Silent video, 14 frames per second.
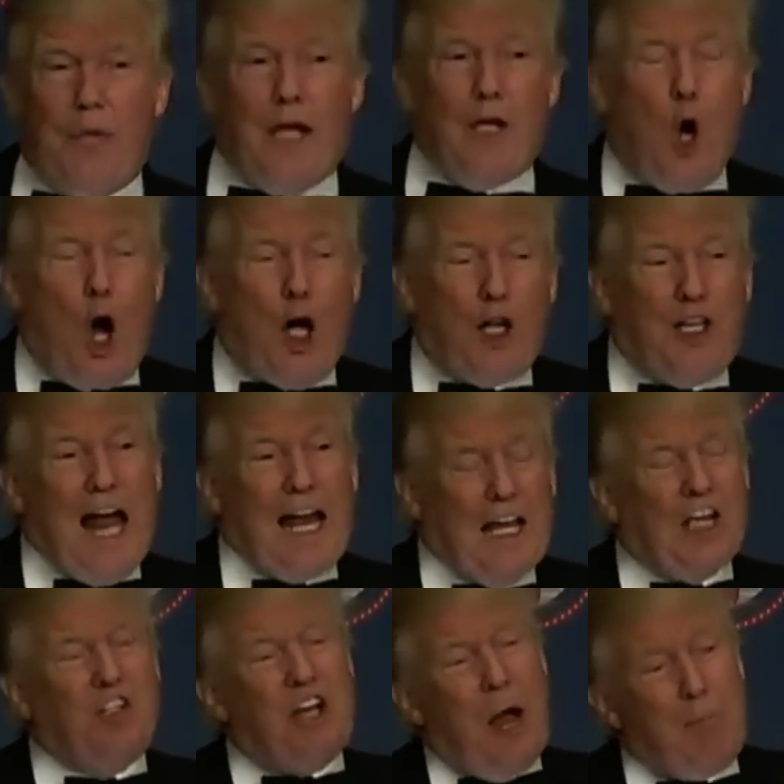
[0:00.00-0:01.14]
They talk
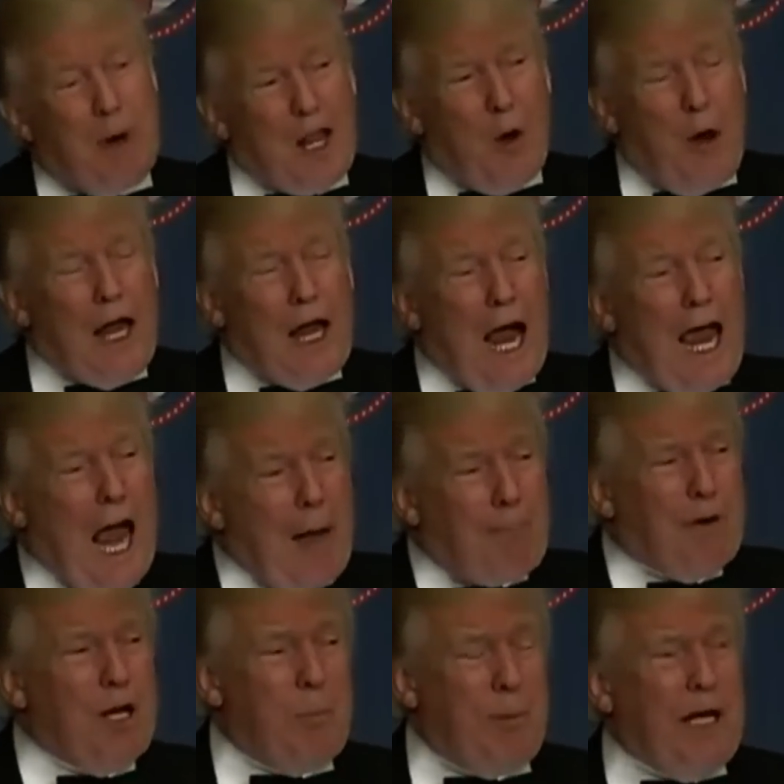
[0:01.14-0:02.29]
delegates. By the way, I
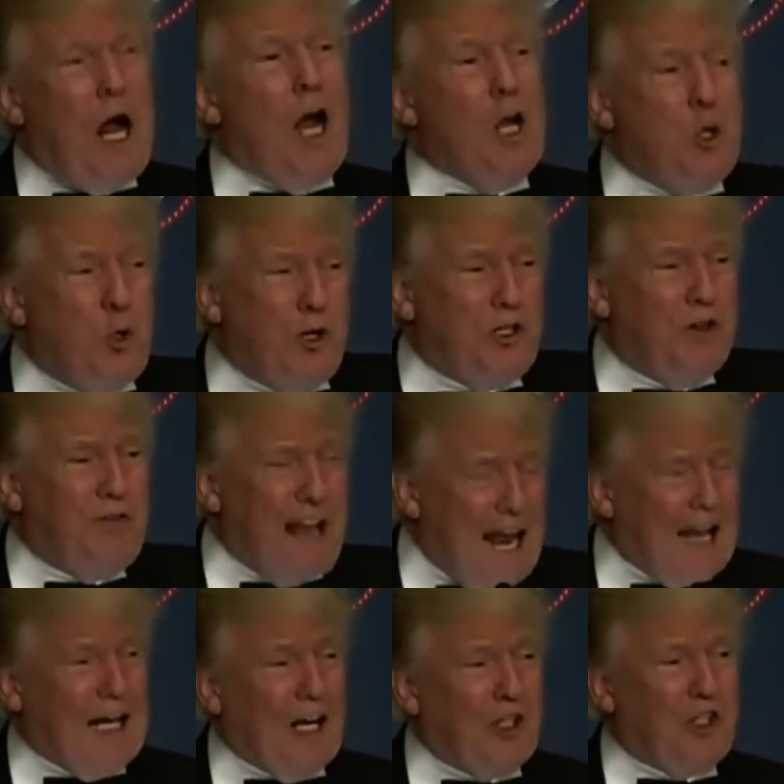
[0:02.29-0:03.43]
happen to be hundreds of
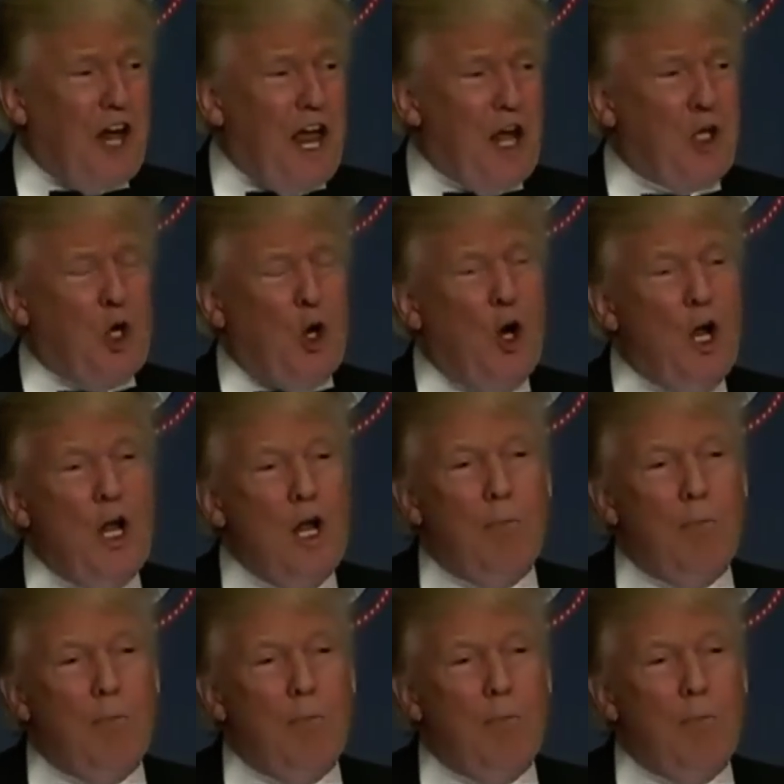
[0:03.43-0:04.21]
delegates ahead, too.